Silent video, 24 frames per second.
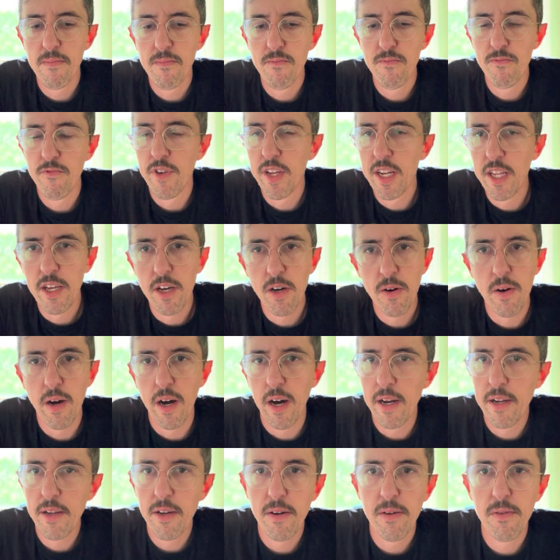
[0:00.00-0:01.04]
Video,
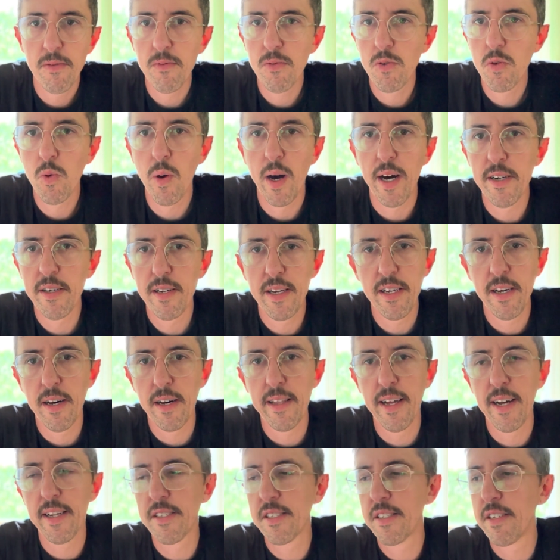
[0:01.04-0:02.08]
audio quality, all
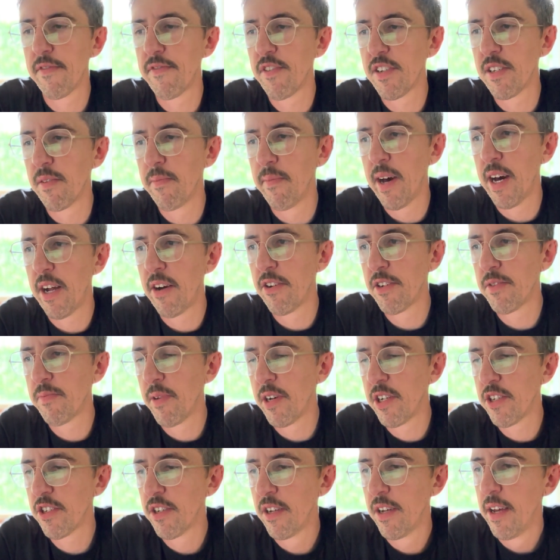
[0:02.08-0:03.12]
that stuff doesn't matter as
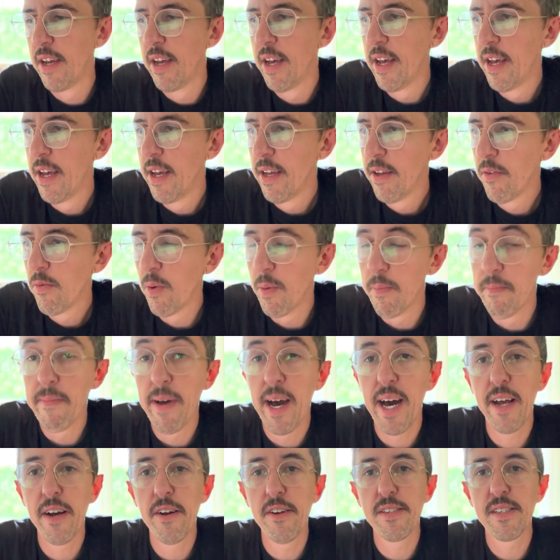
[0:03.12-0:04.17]
much. What
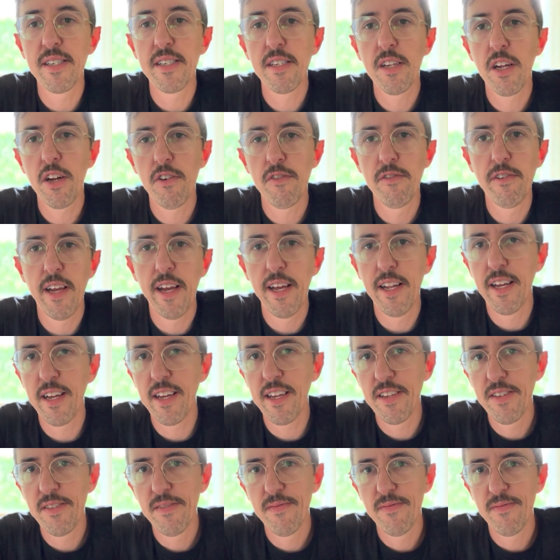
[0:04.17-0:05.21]
matters is
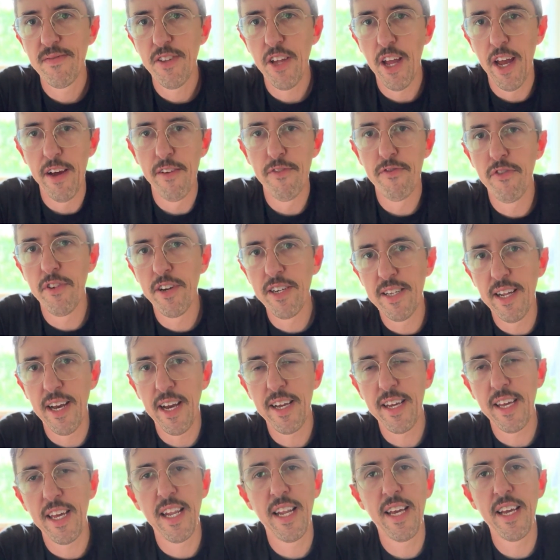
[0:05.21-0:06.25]
creating every
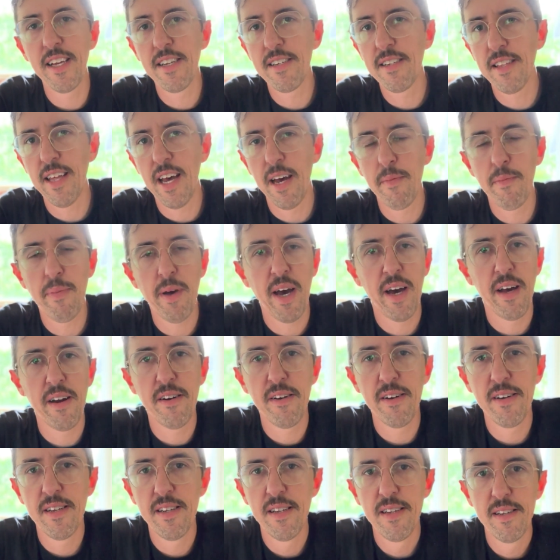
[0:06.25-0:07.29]
day, getting into that
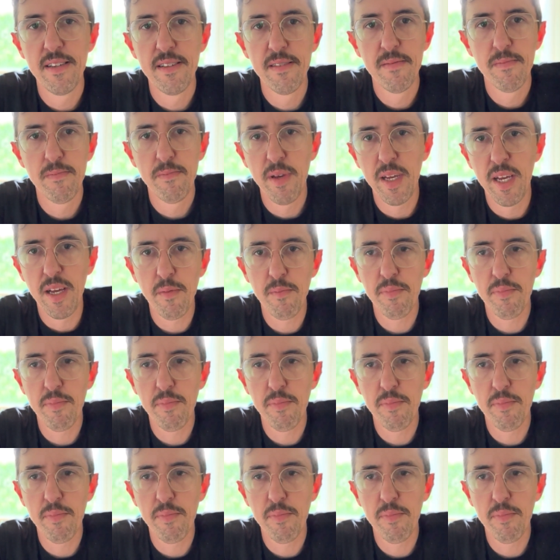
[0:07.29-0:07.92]
pattern, being